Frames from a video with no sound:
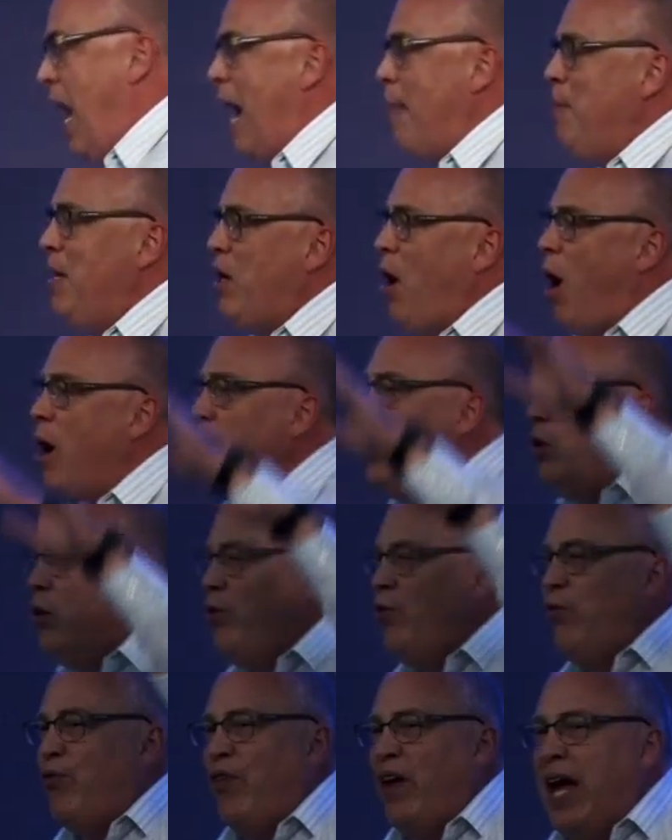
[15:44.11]
I mean, are
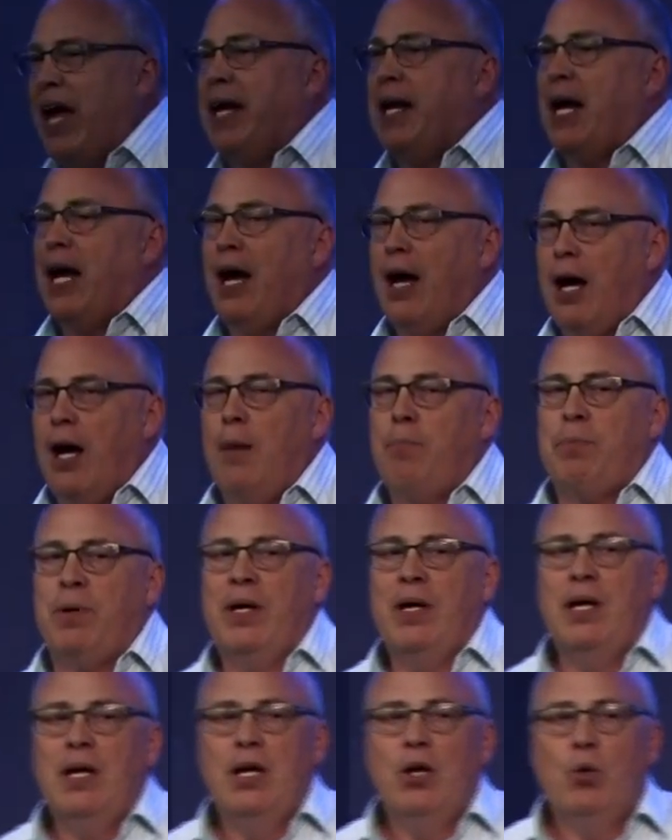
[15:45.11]
you fed up
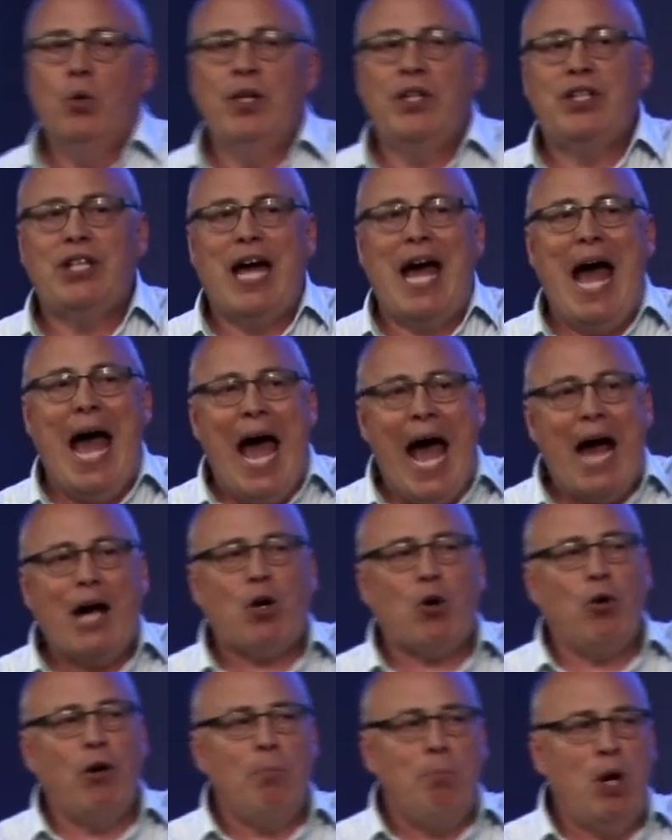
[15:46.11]
with the
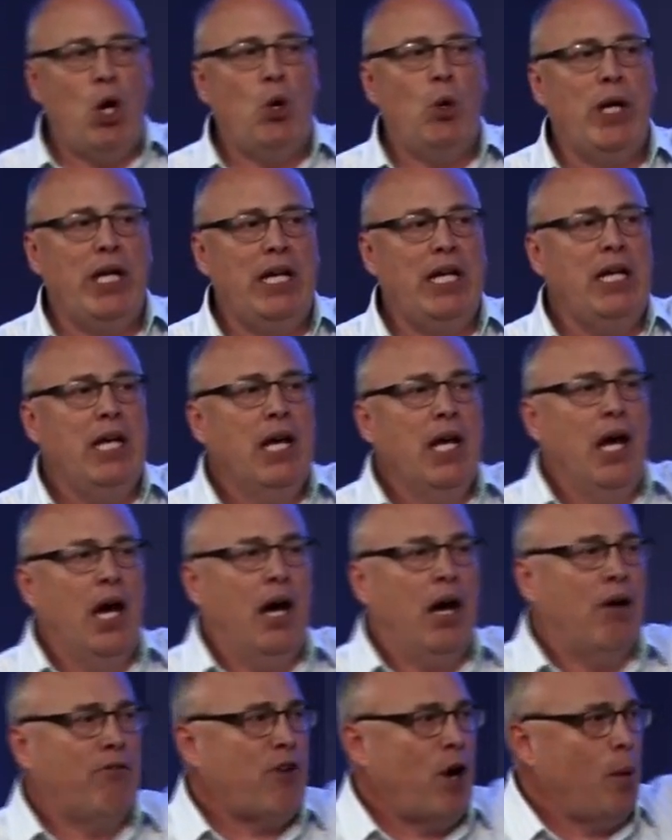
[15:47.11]
acrimony
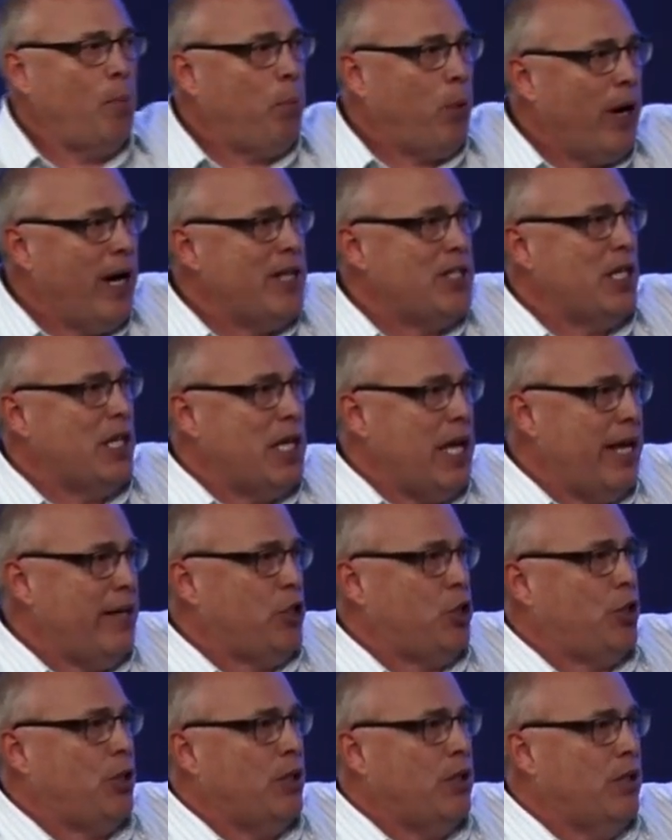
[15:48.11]
of our
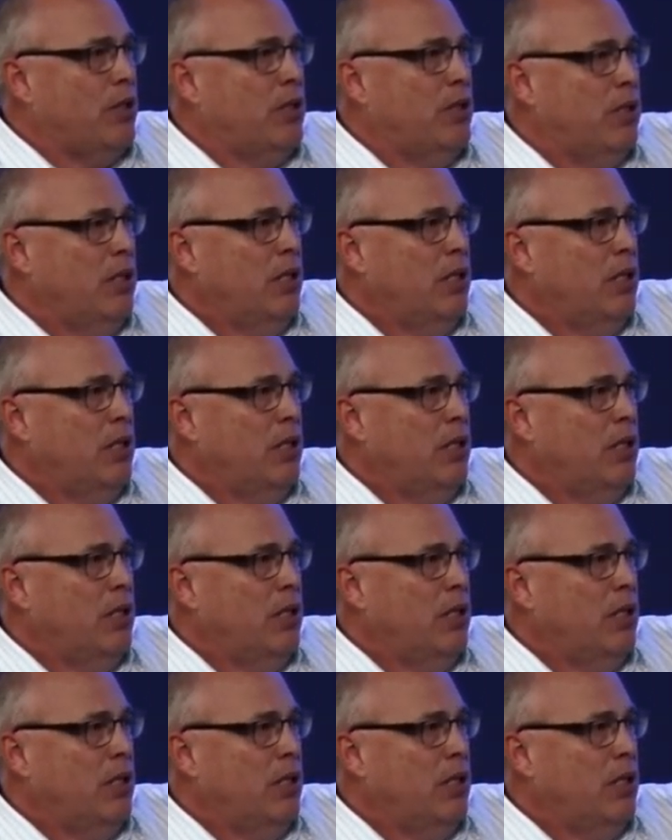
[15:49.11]
presidential